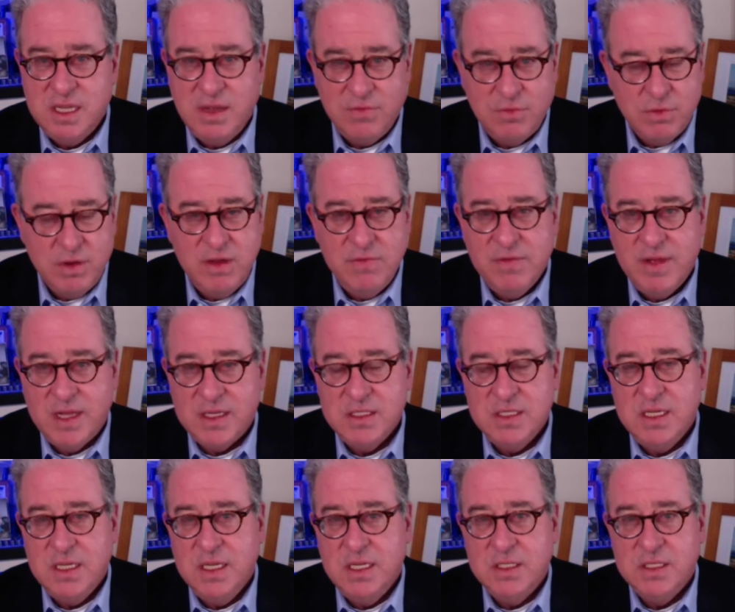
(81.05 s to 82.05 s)
have great
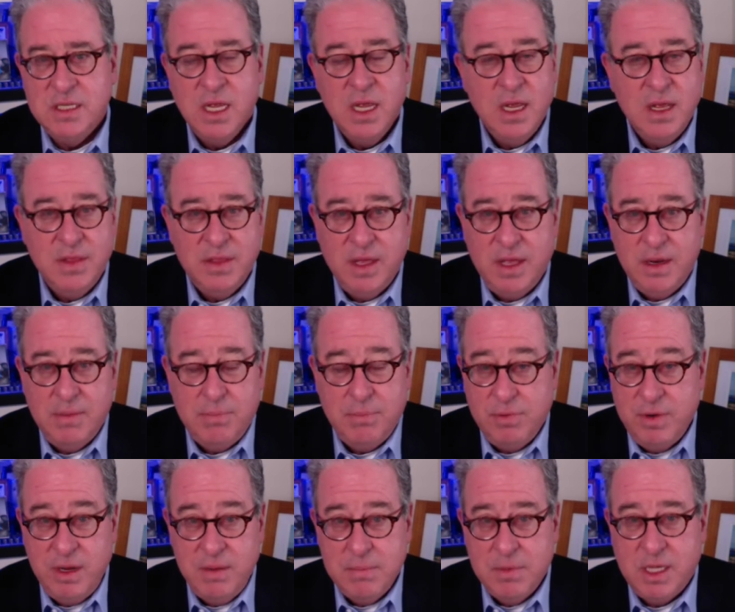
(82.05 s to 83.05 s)
vaccines that
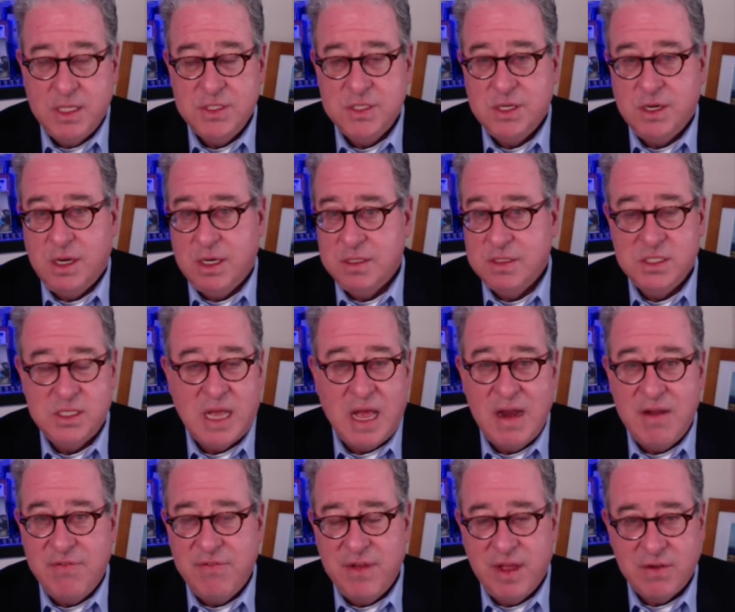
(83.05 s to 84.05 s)
pretty much are
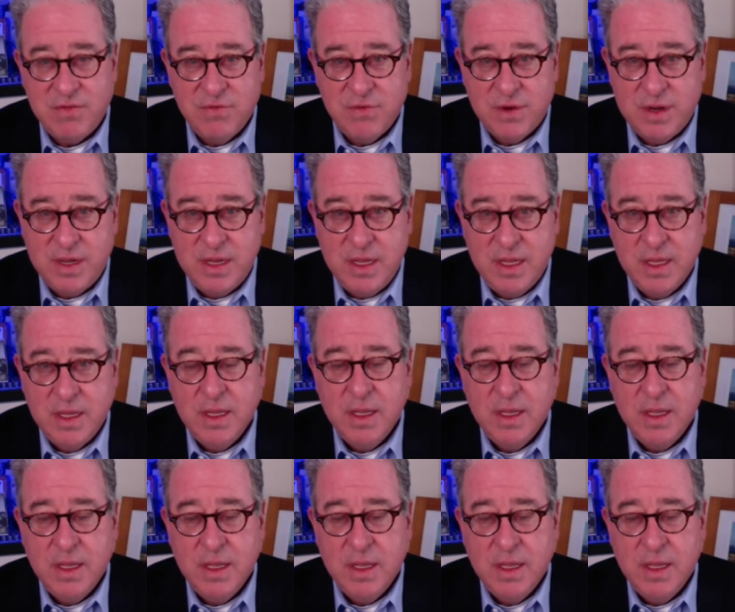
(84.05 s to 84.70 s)
side effect free,